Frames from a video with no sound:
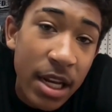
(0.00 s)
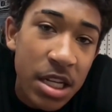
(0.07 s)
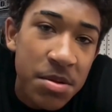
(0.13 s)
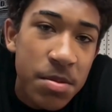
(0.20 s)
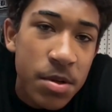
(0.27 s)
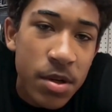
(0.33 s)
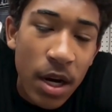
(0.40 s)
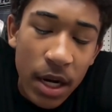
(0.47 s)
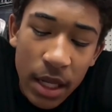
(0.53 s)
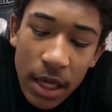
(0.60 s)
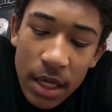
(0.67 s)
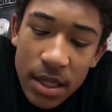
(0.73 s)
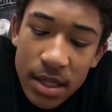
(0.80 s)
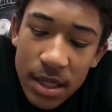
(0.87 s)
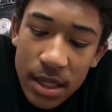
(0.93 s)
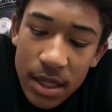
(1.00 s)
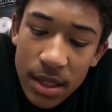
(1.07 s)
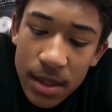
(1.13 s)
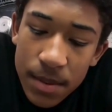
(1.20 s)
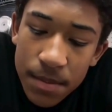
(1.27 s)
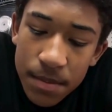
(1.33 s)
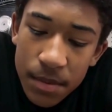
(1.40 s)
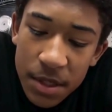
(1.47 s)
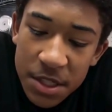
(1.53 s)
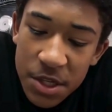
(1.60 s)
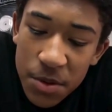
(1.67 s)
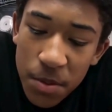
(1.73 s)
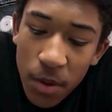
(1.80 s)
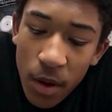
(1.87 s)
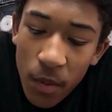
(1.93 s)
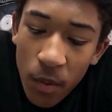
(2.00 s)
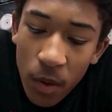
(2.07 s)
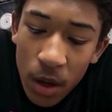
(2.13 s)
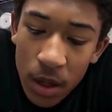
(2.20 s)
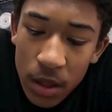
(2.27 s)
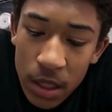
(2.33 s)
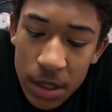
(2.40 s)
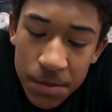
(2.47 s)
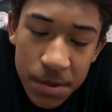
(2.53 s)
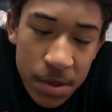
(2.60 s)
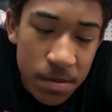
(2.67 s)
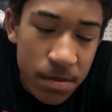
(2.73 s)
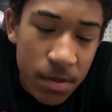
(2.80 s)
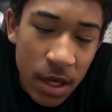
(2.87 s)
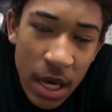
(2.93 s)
He's been trying to get the 2.1.